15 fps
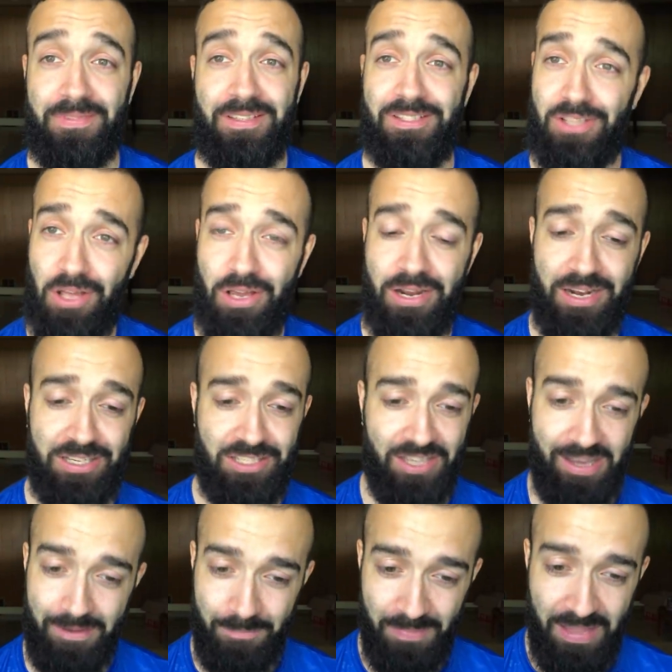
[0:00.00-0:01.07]
That's all I got to
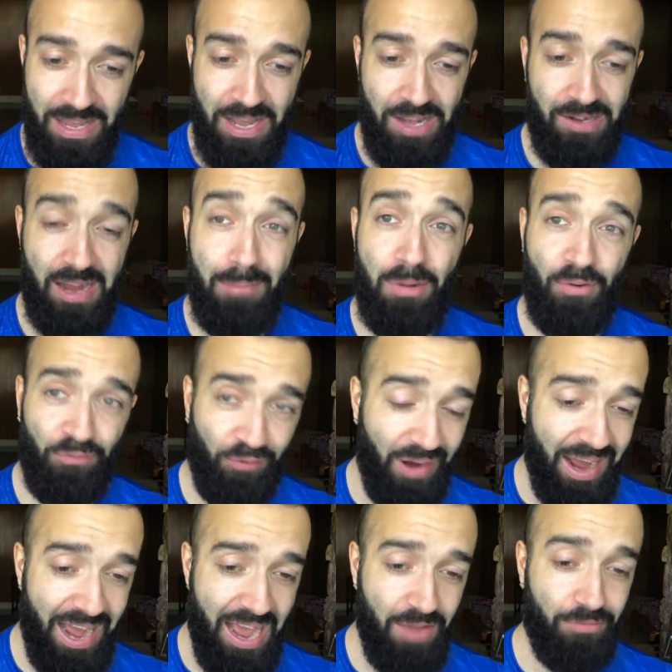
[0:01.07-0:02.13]
say. Number
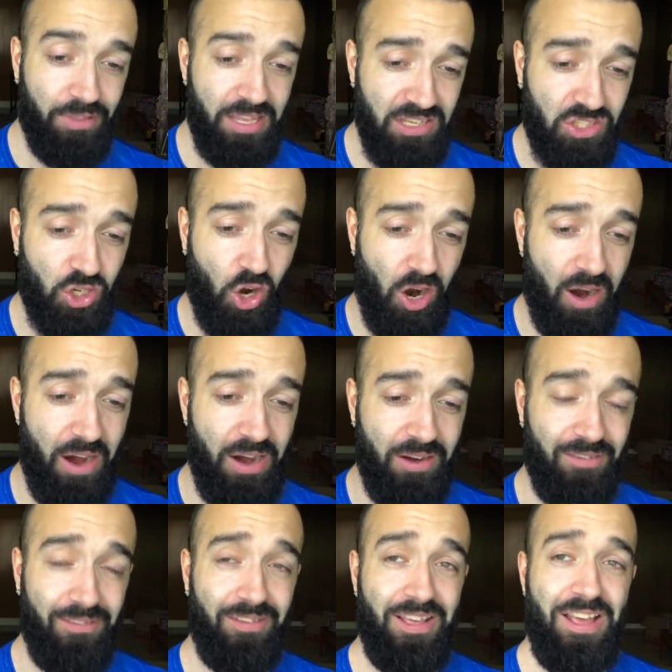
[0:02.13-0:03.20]
five, this
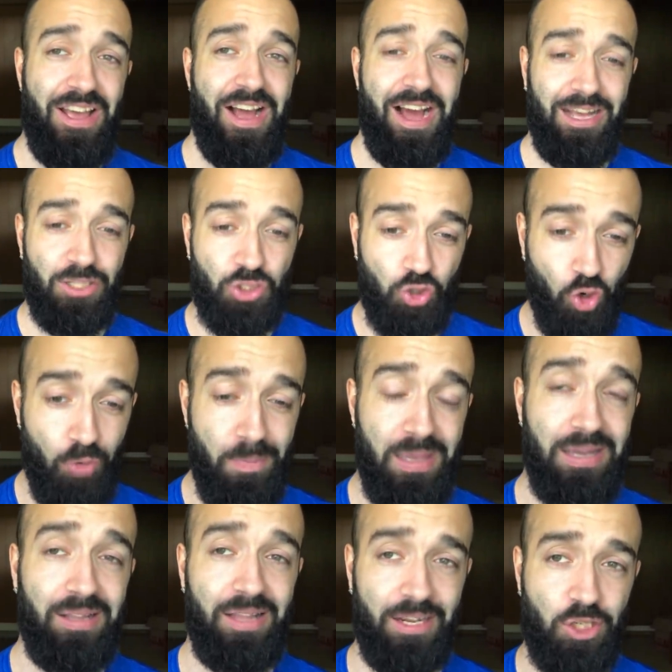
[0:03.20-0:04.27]
card,
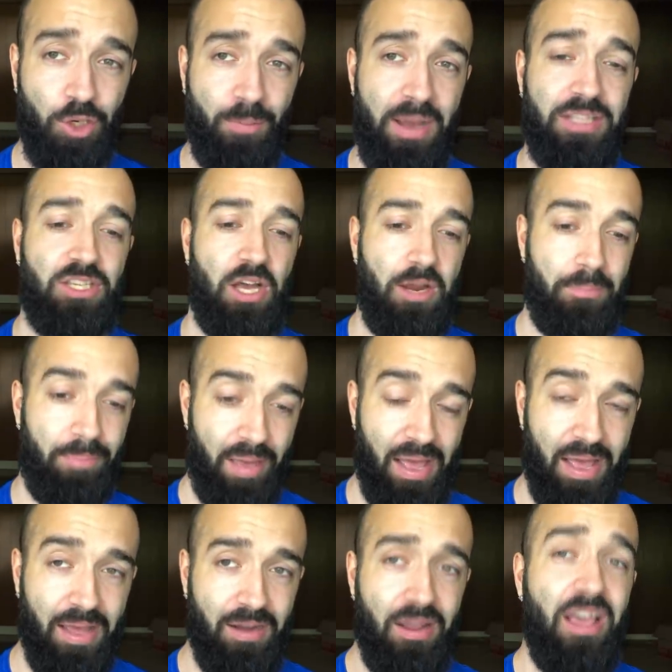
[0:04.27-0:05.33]
assuming Electrumite's
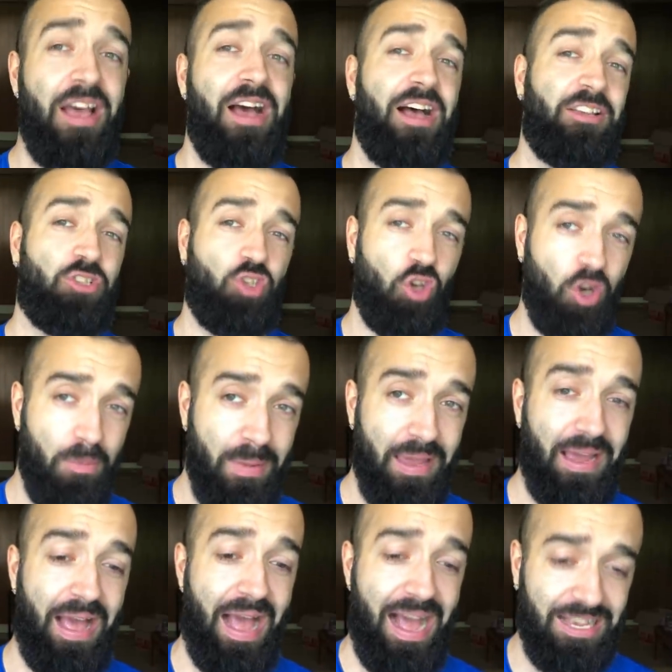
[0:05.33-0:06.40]
unbanned,
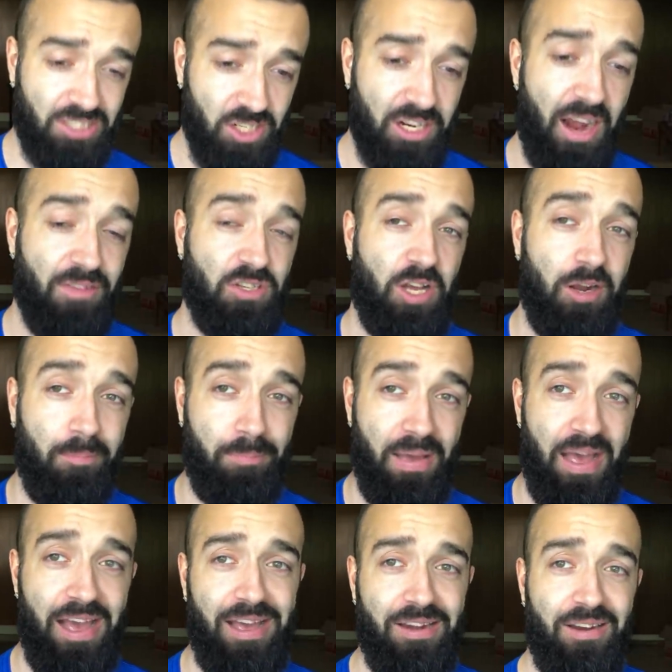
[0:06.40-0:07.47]
assuming Astrographs
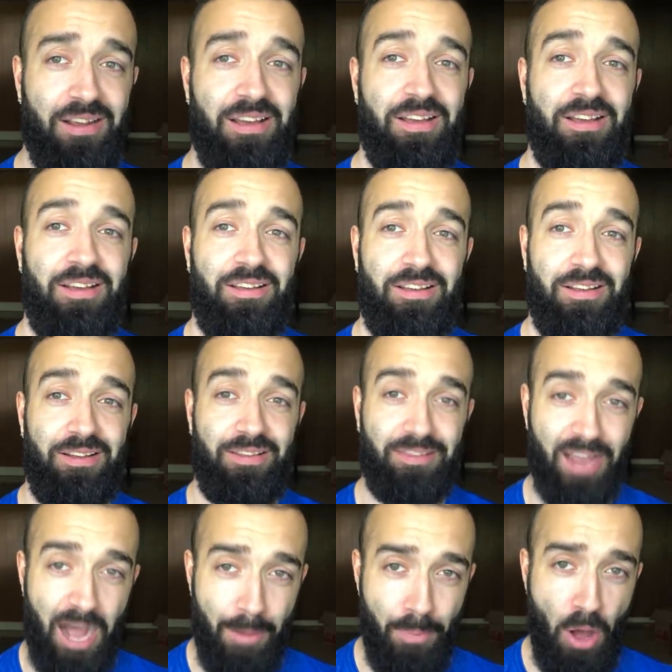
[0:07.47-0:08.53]
unbanned,
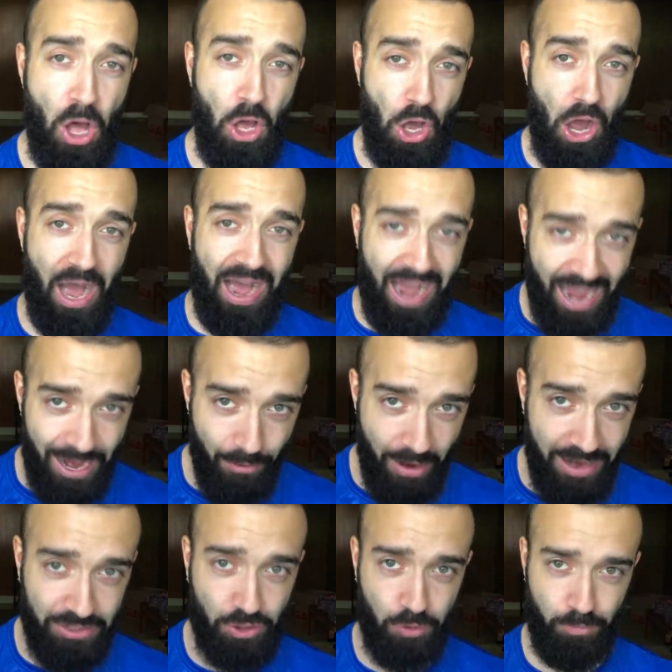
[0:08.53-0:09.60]
Double
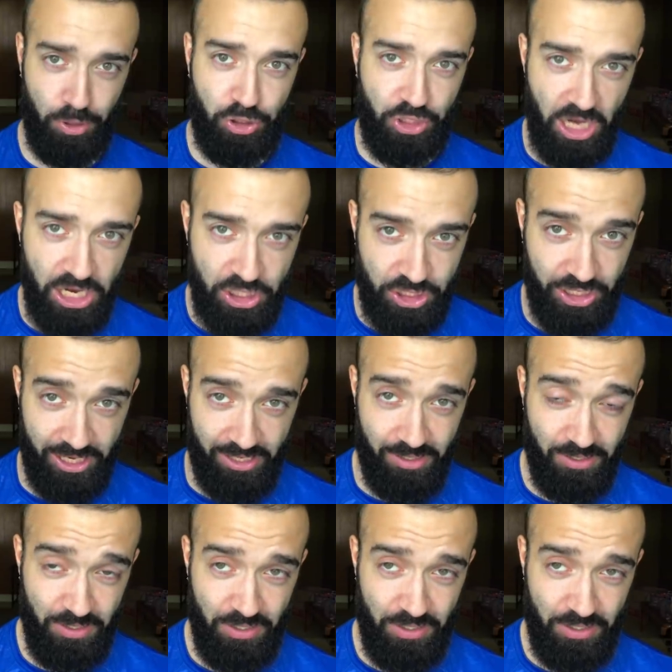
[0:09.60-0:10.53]
Iris Magician.